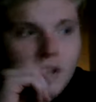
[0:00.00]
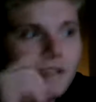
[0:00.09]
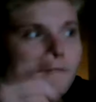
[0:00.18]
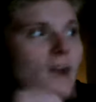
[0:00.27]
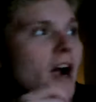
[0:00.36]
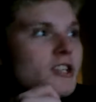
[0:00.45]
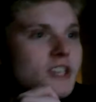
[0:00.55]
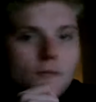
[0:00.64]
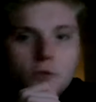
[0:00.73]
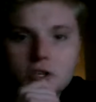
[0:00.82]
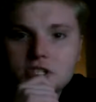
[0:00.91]
fire
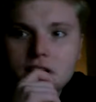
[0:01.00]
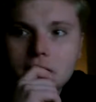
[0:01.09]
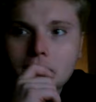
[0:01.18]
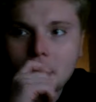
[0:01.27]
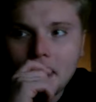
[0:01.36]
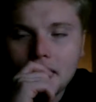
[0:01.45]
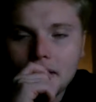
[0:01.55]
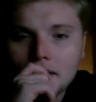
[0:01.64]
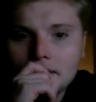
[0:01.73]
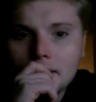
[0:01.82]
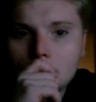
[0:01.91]
chief was here,
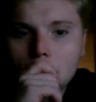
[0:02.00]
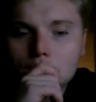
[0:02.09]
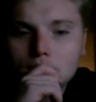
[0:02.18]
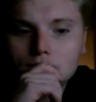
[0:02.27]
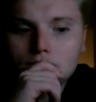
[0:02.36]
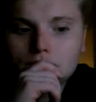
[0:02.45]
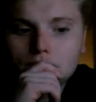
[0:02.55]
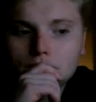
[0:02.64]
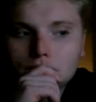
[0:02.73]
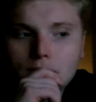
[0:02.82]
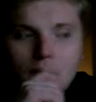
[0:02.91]
and
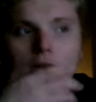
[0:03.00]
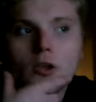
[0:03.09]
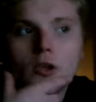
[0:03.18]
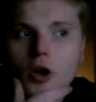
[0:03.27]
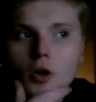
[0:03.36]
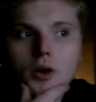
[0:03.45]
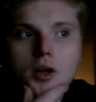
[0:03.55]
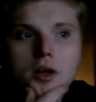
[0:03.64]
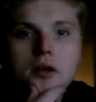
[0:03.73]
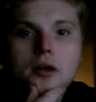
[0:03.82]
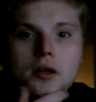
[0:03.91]
I don't know.
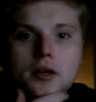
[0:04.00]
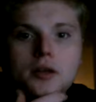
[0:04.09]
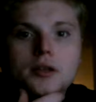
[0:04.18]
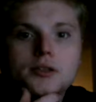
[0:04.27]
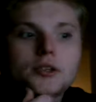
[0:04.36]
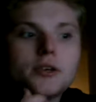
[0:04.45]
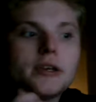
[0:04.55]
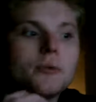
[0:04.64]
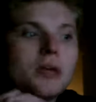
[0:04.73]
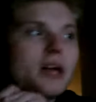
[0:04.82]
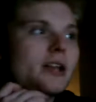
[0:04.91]
So yeah,
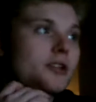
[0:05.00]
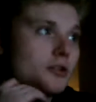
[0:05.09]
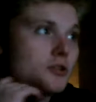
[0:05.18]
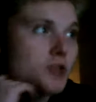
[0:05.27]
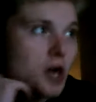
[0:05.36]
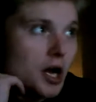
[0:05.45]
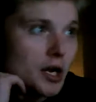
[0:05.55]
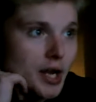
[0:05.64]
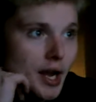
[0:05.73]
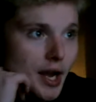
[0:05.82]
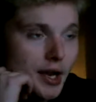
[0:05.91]
we had a little talk,
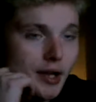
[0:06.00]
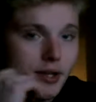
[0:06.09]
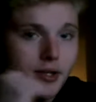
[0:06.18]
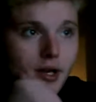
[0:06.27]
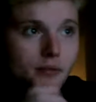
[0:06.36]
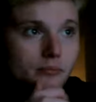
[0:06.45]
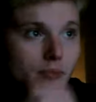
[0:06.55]
and me